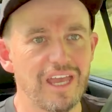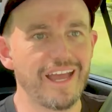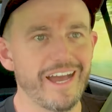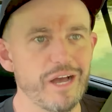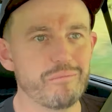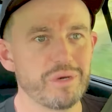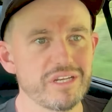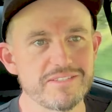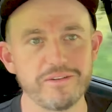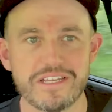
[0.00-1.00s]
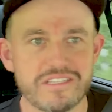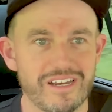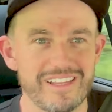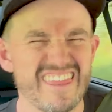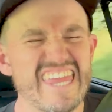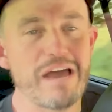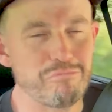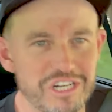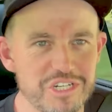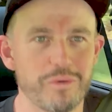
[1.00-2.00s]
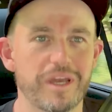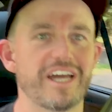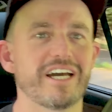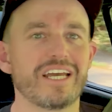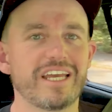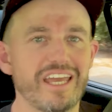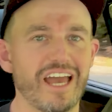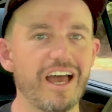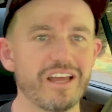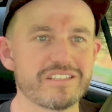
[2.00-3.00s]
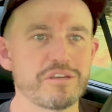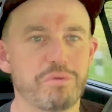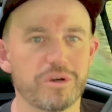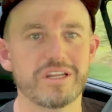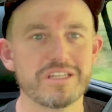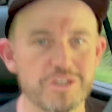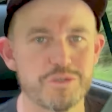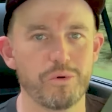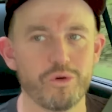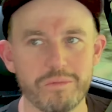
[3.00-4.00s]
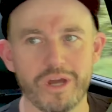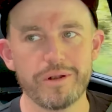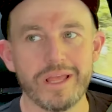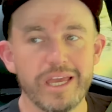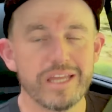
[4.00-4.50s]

but it's not necessarily that much quicker to put it into sport mode.